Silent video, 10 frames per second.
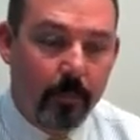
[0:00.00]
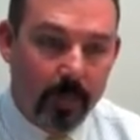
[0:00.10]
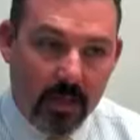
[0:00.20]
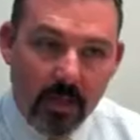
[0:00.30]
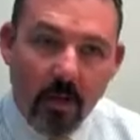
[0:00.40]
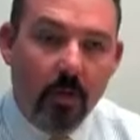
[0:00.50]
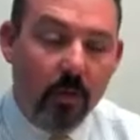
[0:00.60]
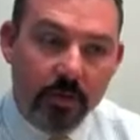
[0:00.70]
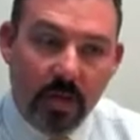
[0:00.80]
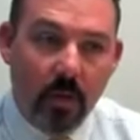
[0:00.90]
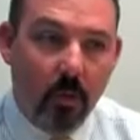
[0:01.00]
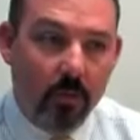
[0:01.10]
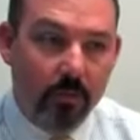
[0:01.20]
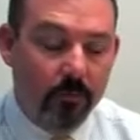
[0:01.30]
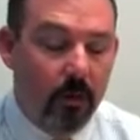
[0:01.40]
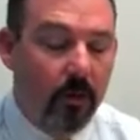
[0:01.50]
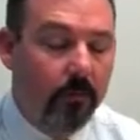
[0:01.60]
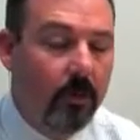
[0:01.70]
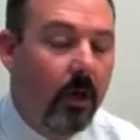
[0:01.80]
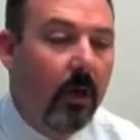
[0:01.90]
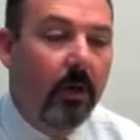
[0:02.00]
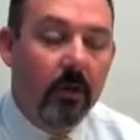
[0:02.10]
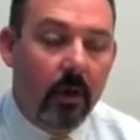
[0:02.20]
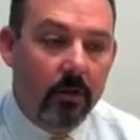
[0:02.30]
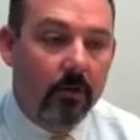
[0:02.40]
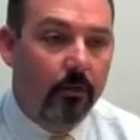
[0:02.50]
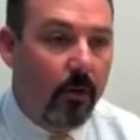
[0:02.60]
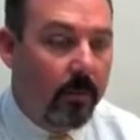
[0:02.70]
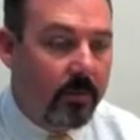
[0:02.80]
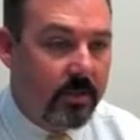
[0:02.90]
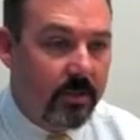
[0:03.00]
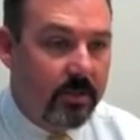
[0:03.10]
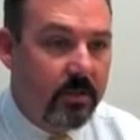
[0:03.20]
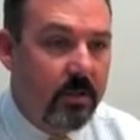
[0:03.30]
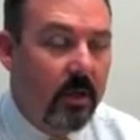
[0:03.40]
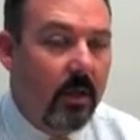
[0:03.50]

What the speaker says: but getting all of those stakeholders involved, doctors, pharmacists,